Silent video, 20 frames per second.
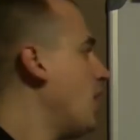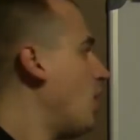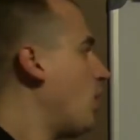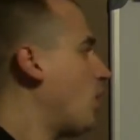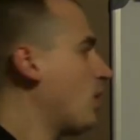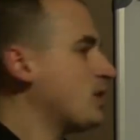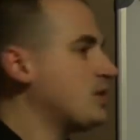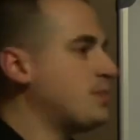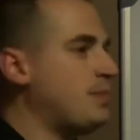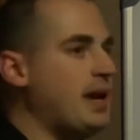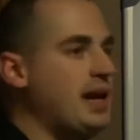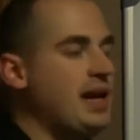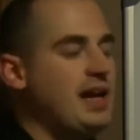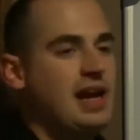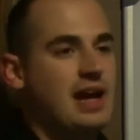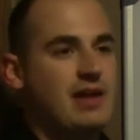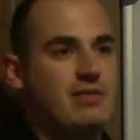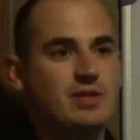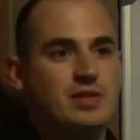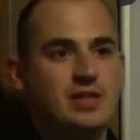whereas paid
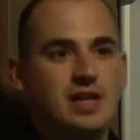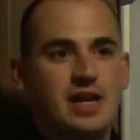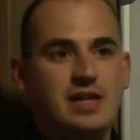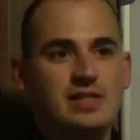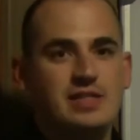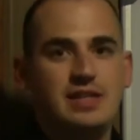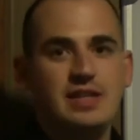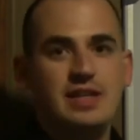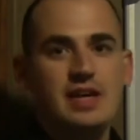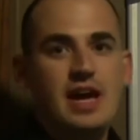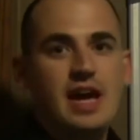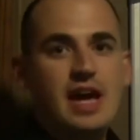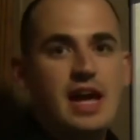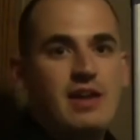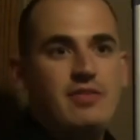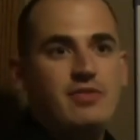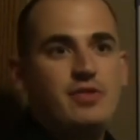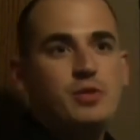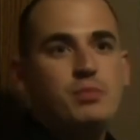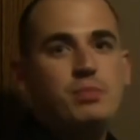advertising,
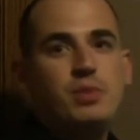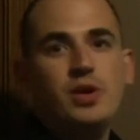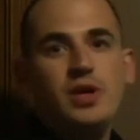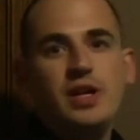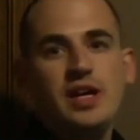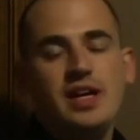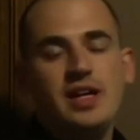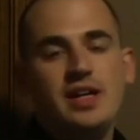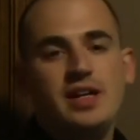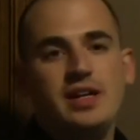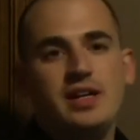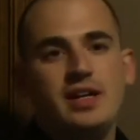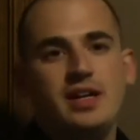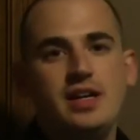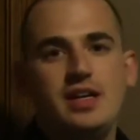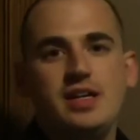if you put in,